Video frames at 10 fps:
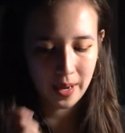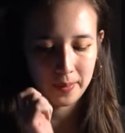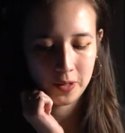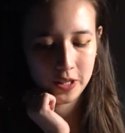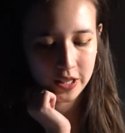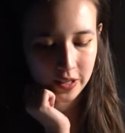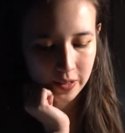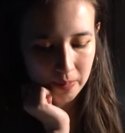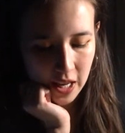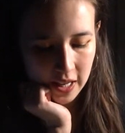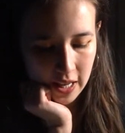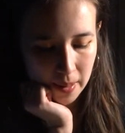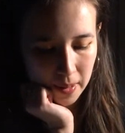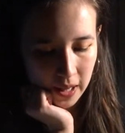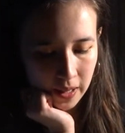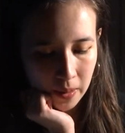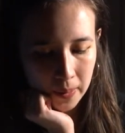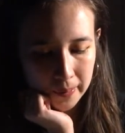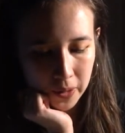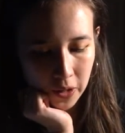I'm going to make him a little
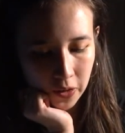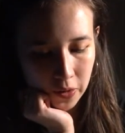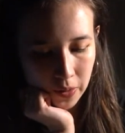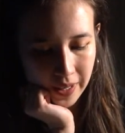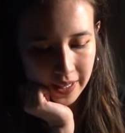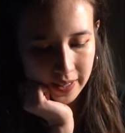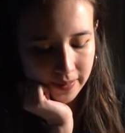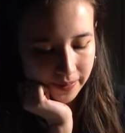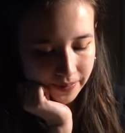bit more gray.